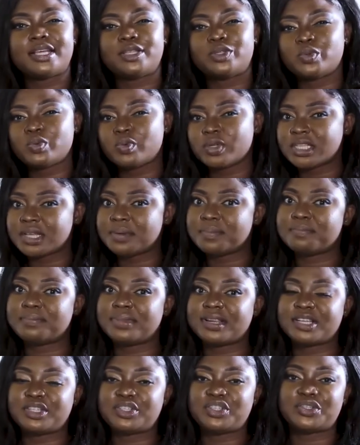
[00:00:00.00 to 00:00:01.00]
it
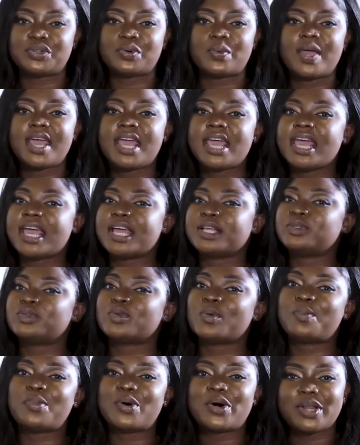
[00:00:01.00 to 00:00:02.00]
wouldn't bleach you, it
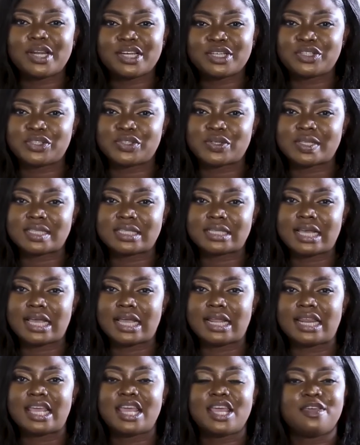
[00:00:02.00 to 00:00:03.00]
will polish your
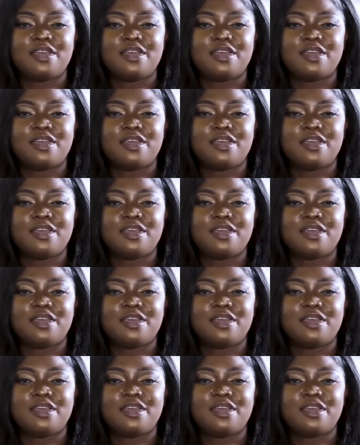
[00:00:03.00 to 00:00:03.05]
skin.